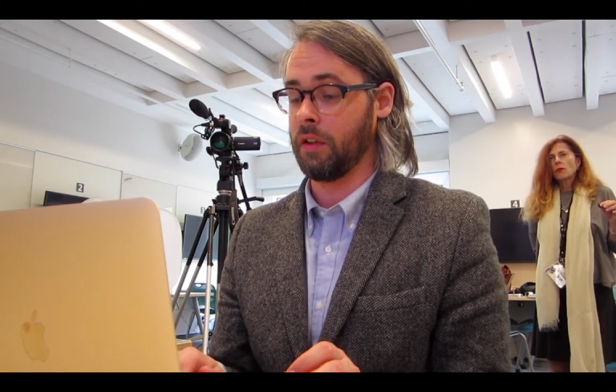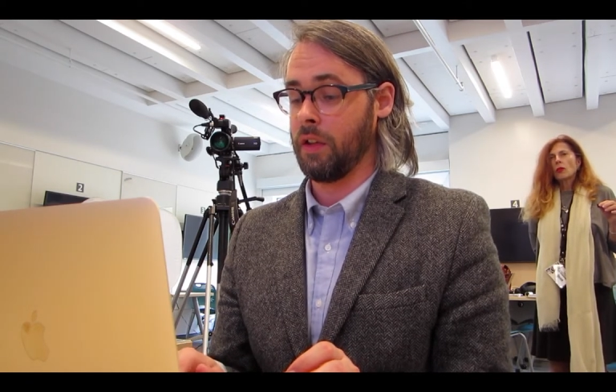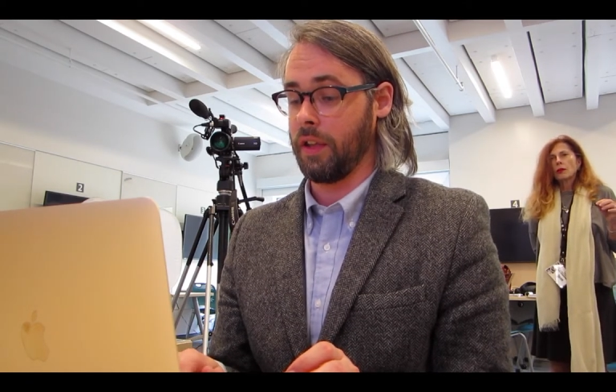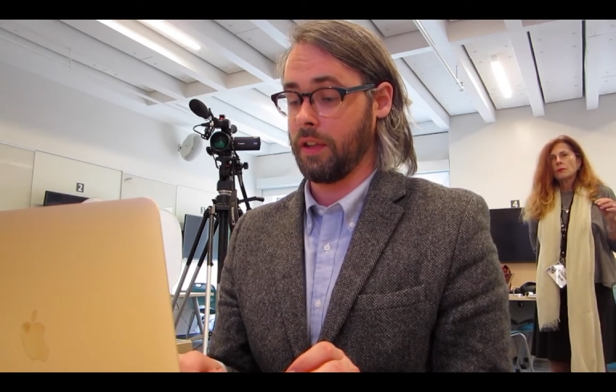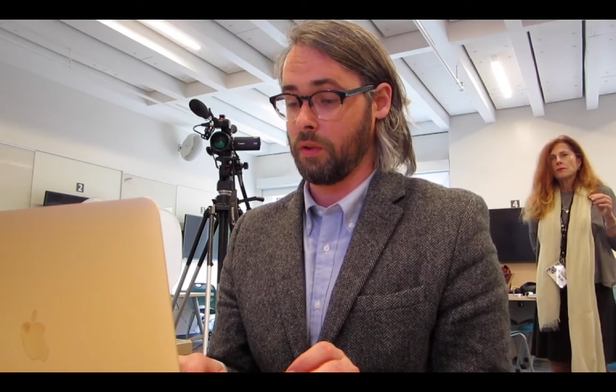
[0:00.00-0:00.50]

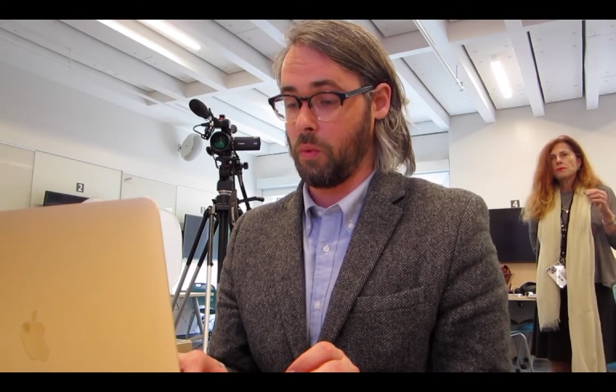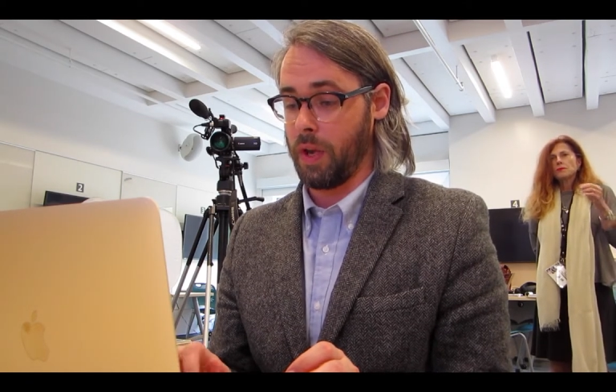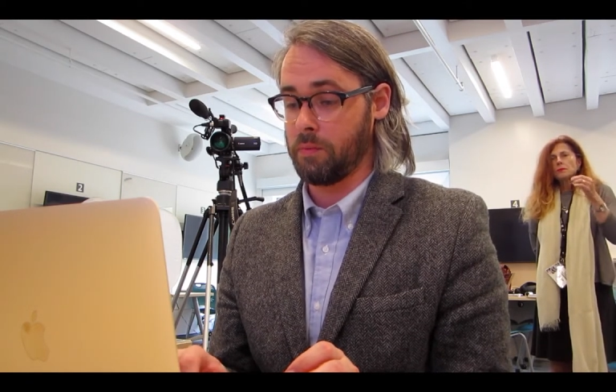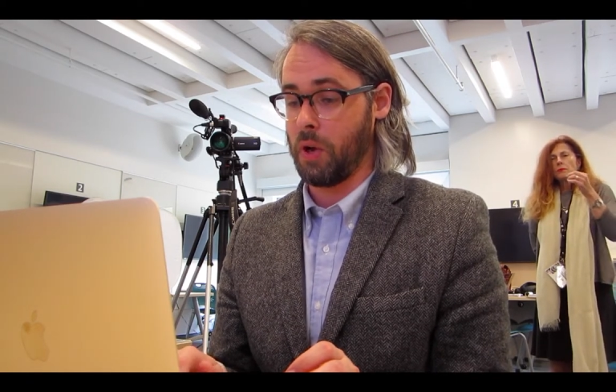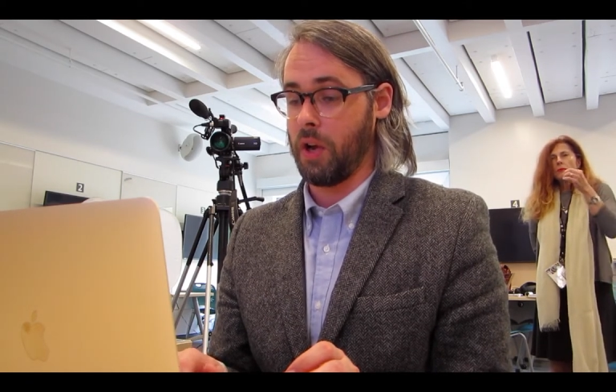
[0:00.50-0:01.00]
and then the white
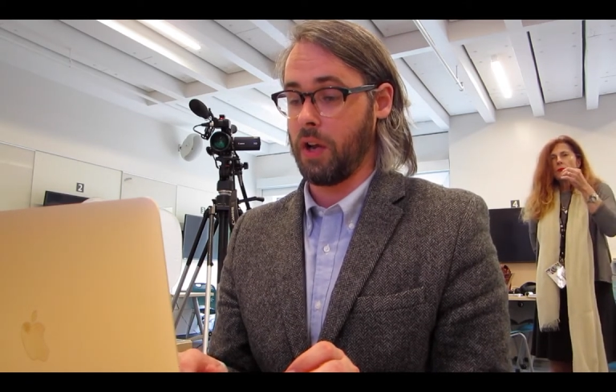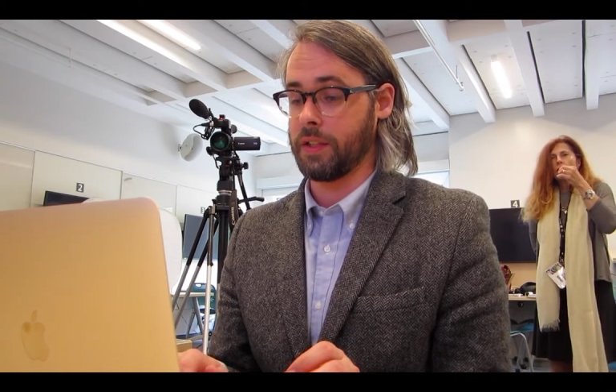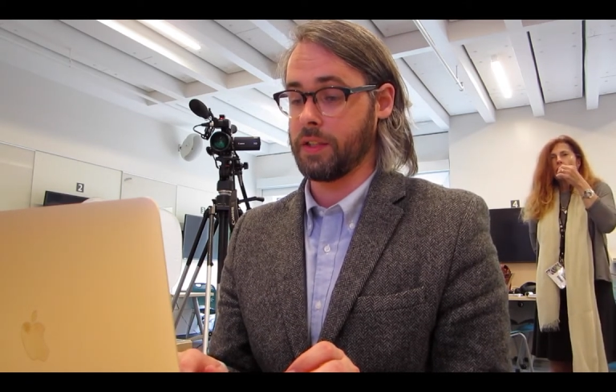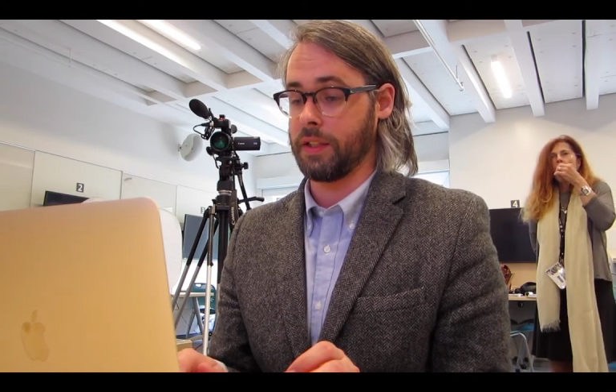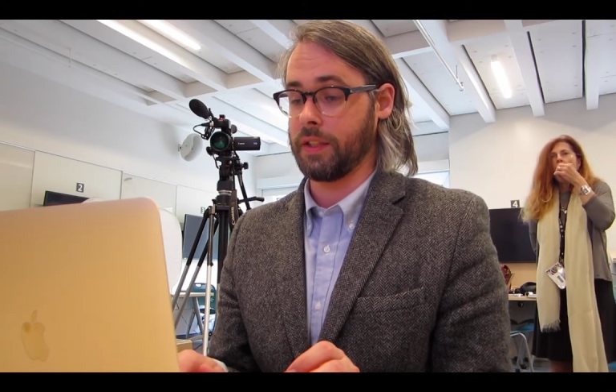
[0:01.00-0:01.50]
pawns,
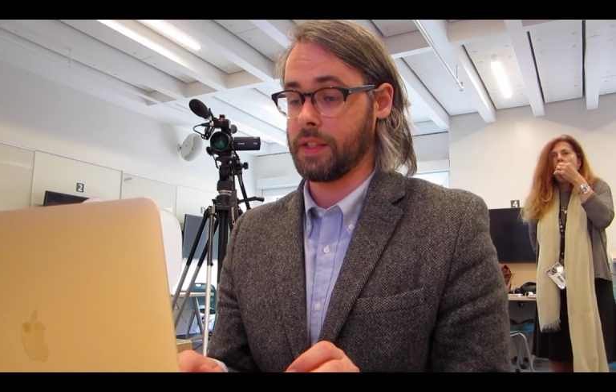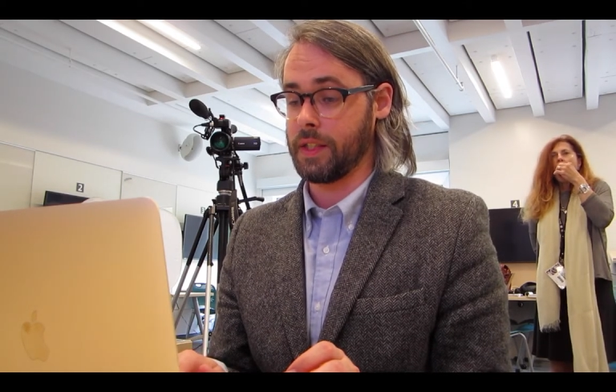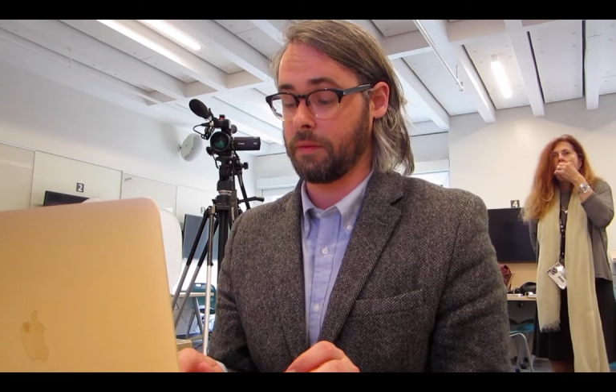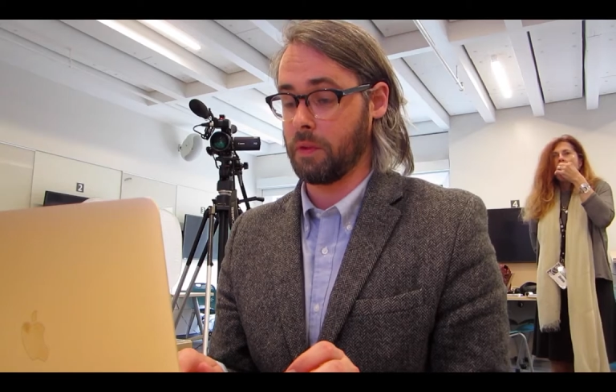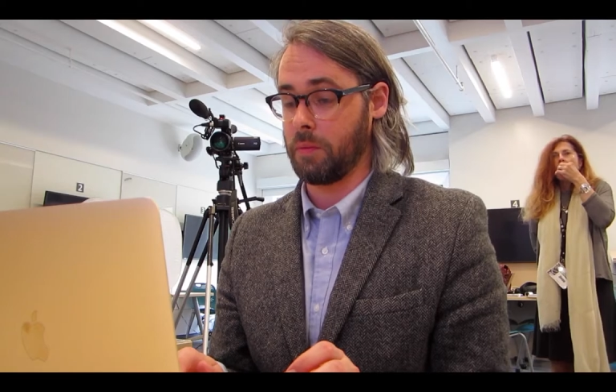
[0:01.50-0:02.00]
and the same thing
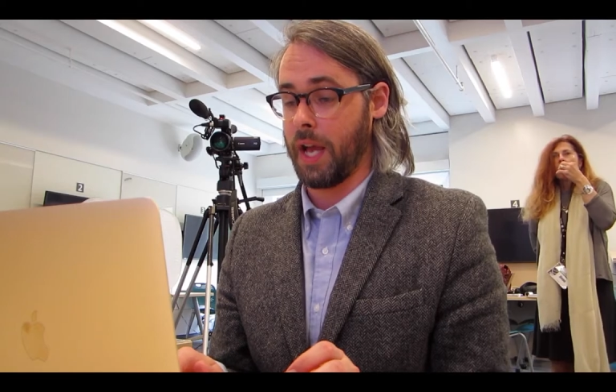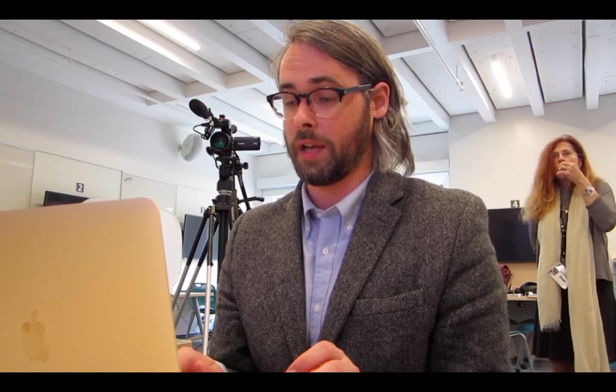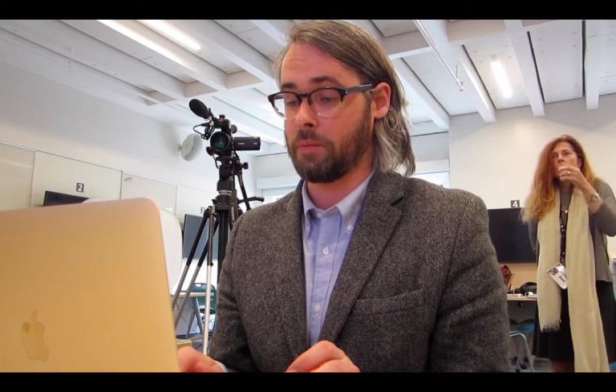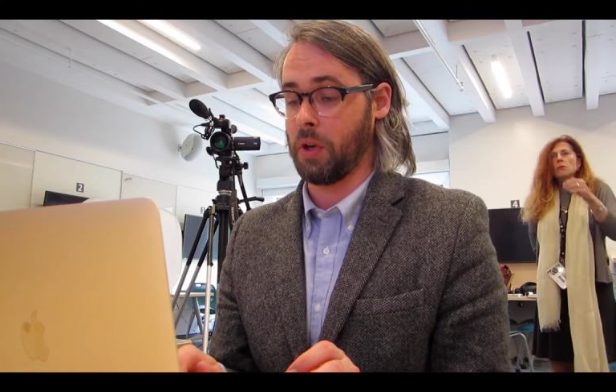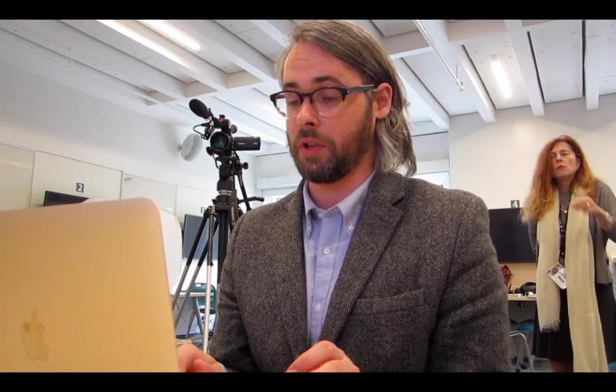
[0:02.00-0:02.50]
for the
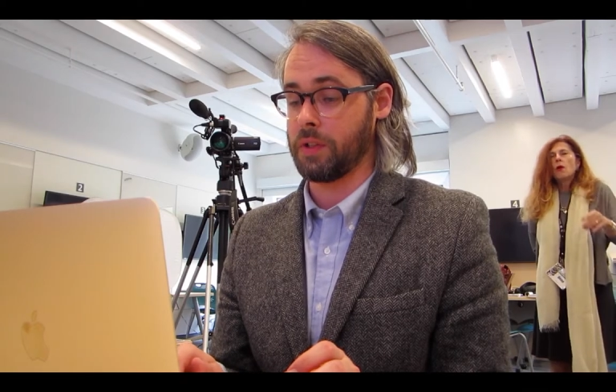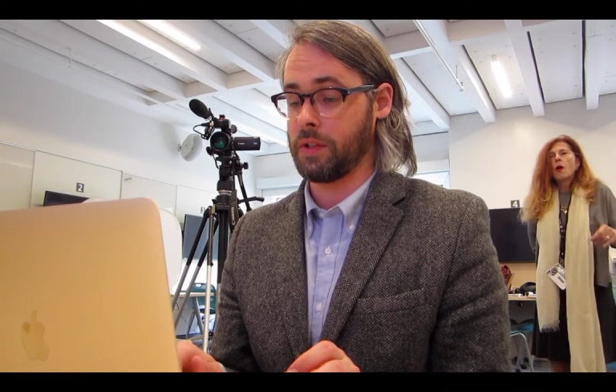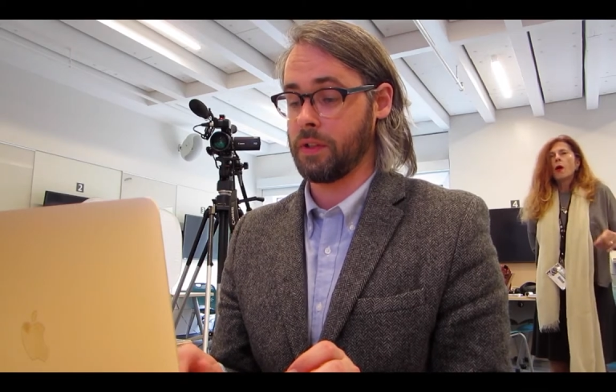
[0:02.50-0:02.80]
black pawns.